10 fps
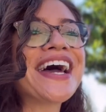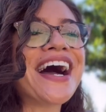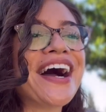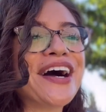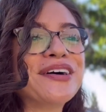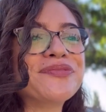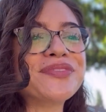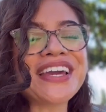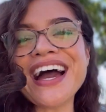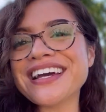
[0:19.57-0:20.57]

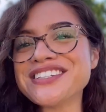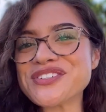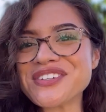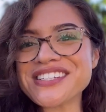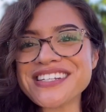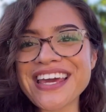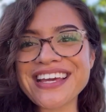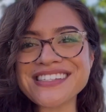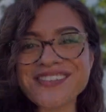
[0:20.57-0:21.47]
But yeah, enjoy today's